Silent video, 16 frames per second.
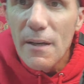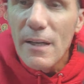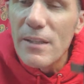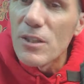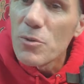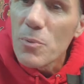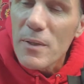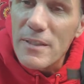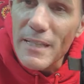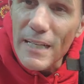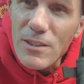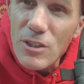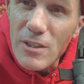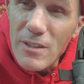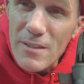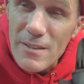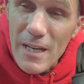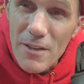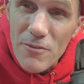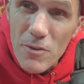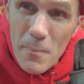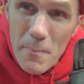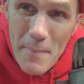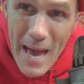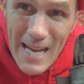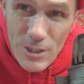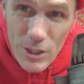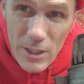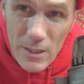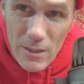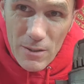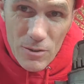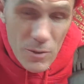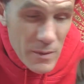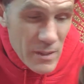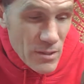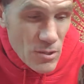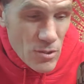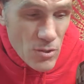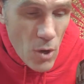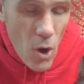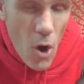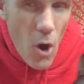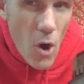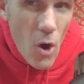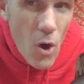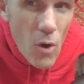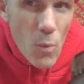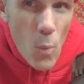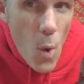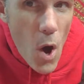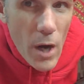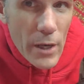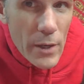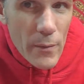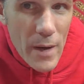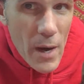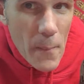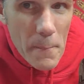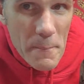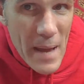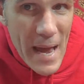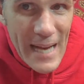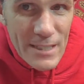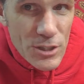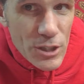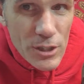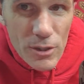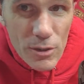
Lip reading: This one is actually designed for magic. So this is all walk around magic,